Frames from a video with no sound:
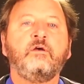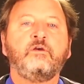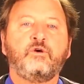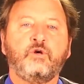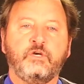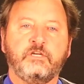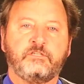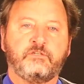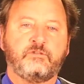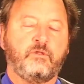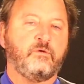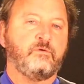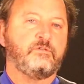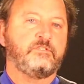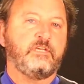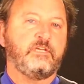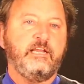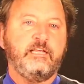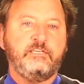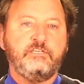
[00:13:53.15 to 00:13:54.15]

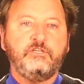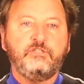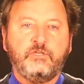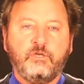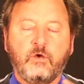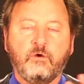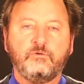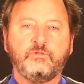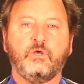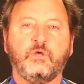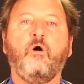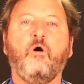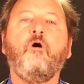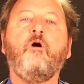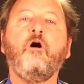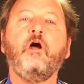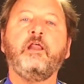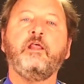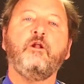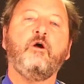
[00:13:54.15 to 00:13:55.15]
crystals, and it just goes
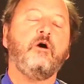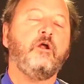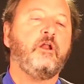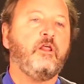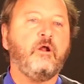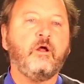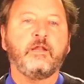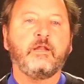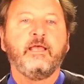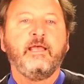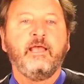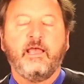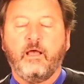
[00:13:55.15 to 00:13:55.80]
on and on and on.